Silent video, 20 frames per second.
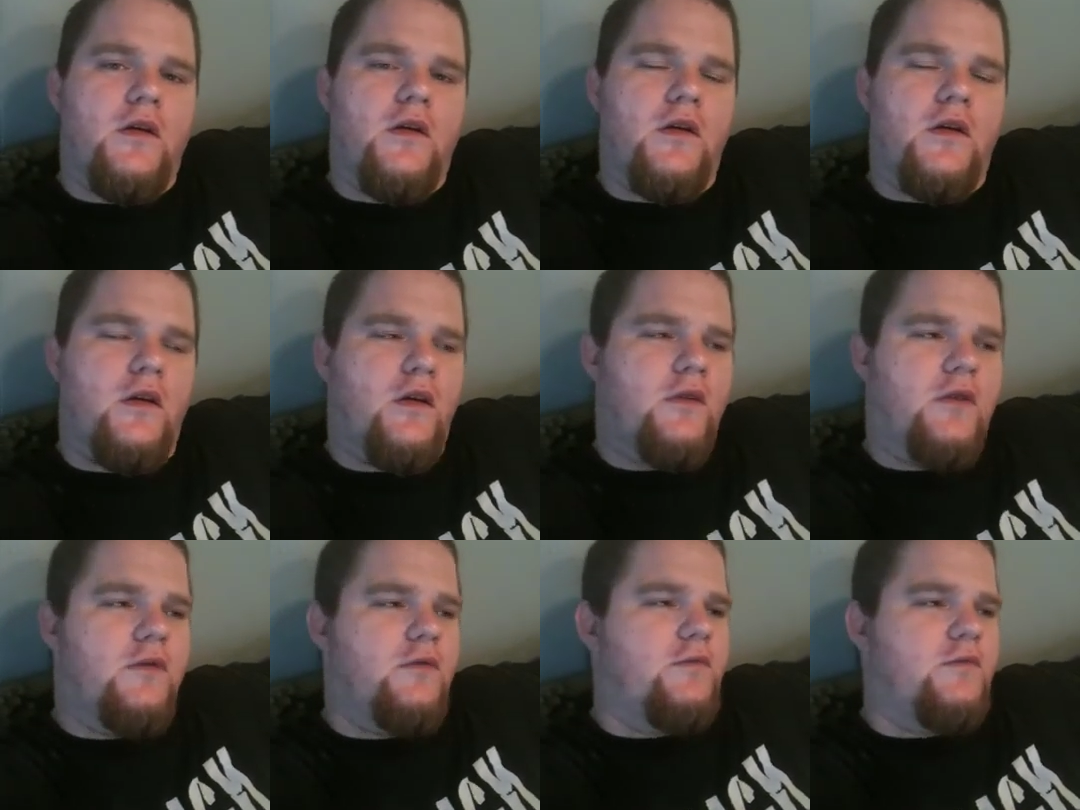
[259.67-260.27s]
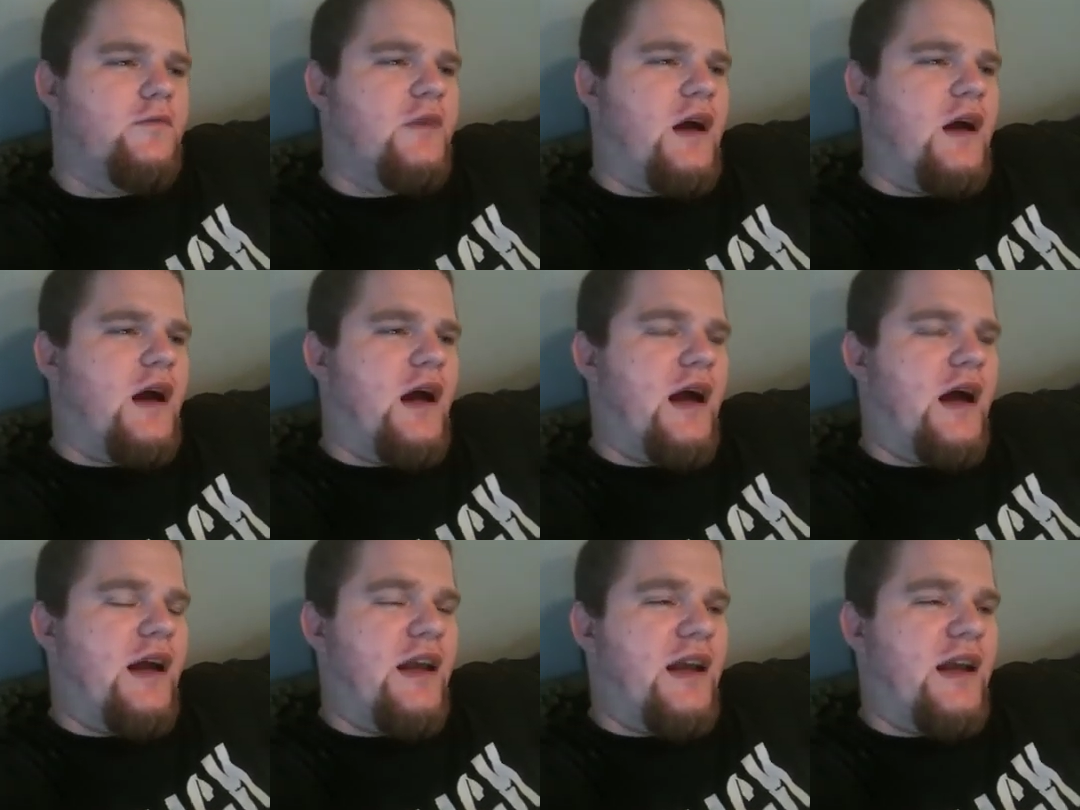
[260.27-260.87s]
You know,
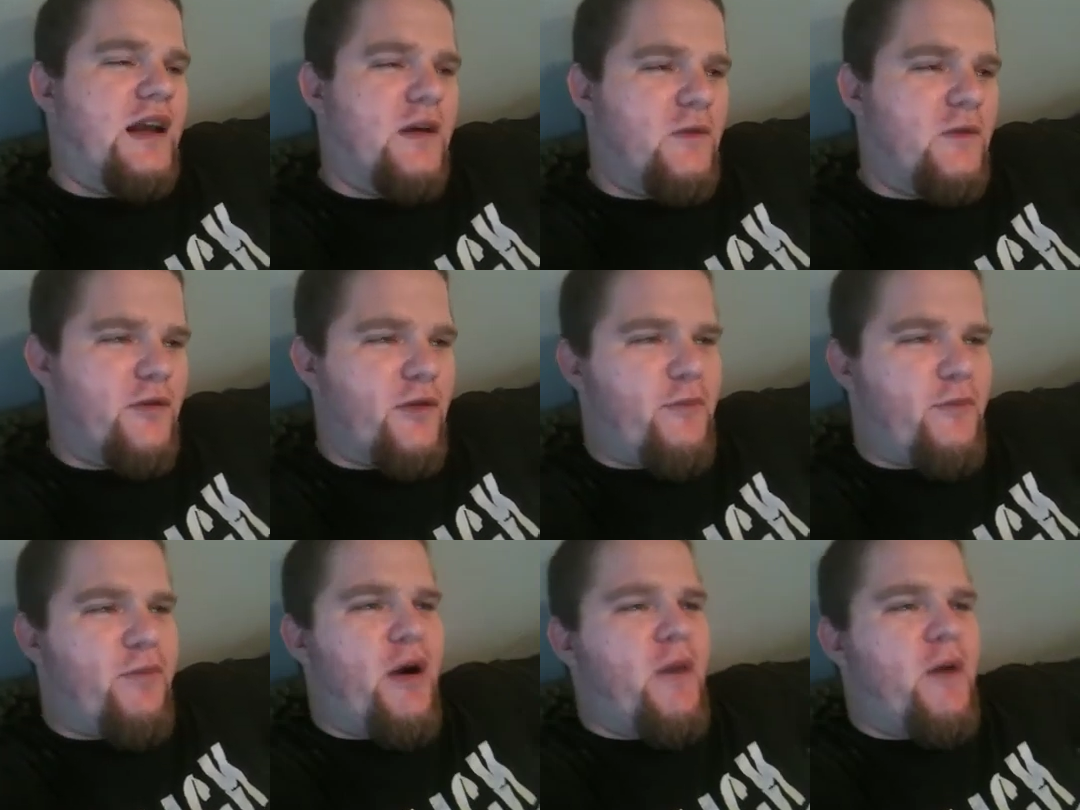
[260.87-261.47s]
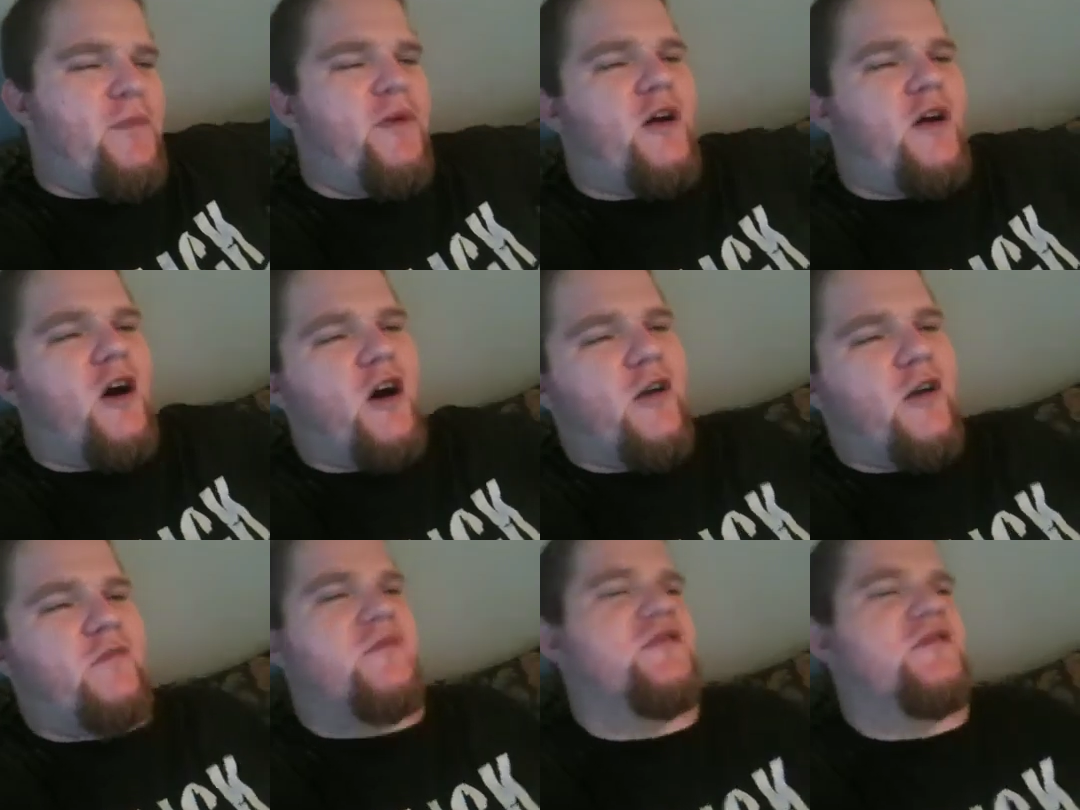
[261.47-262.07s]
I get with the pumping
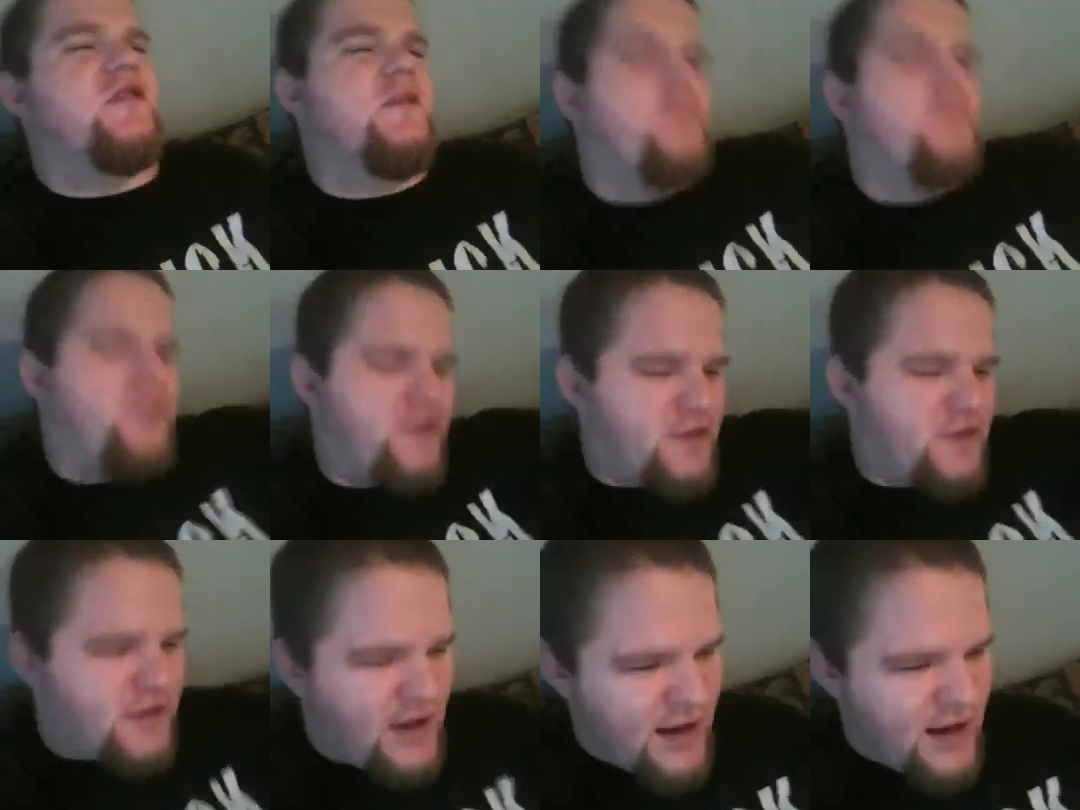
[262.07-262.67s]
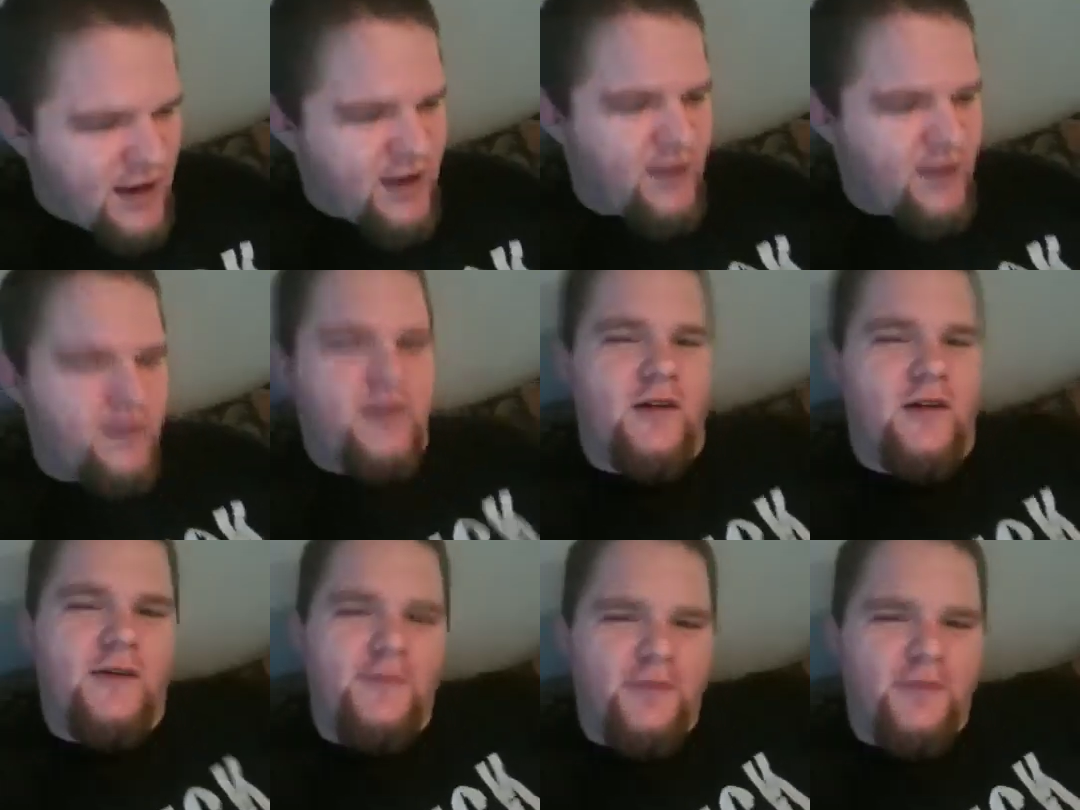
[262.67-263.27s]
arms up and
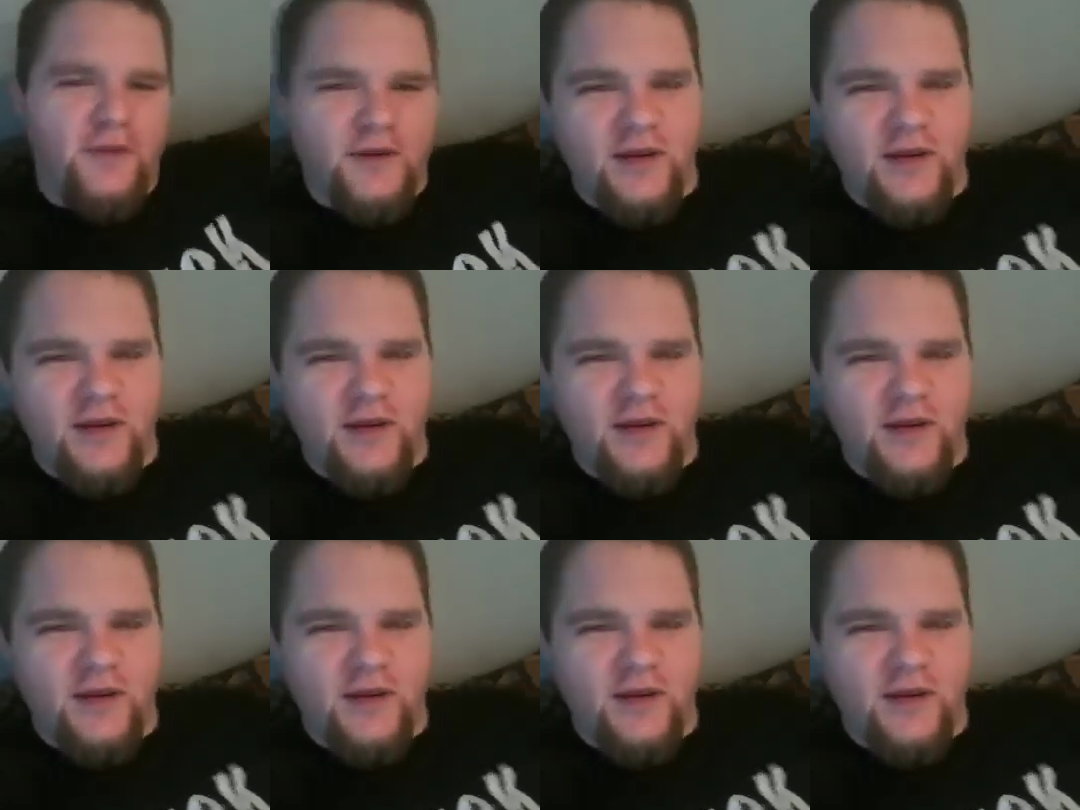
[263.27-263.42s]
down,